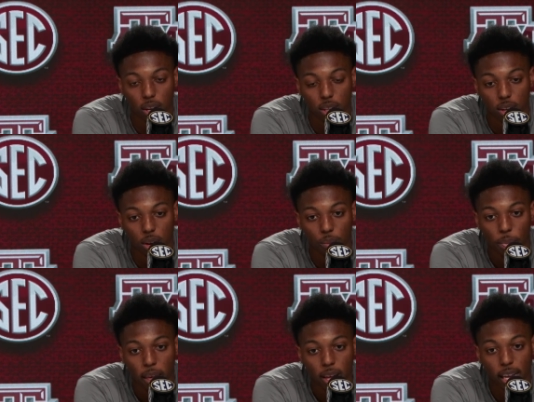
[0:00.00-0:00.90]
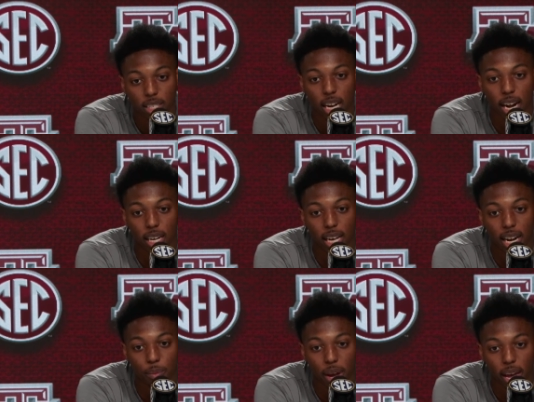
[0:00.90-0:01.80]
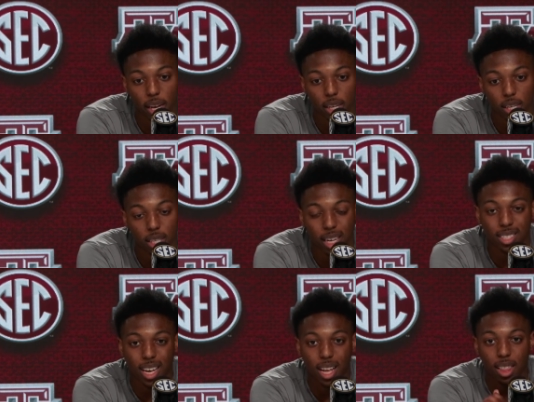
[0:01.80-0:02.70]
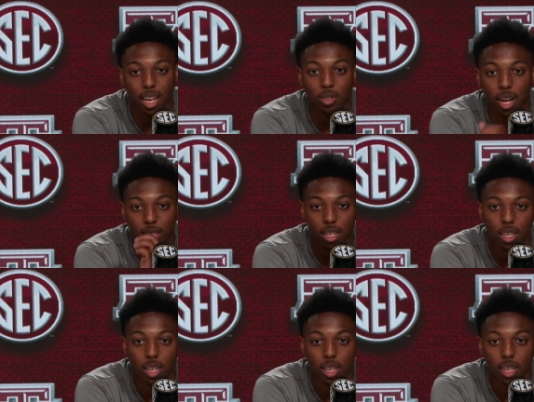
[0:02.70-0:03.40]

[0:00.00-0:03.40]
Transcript: And they shot it and got it back, and I just kind of, like, tried to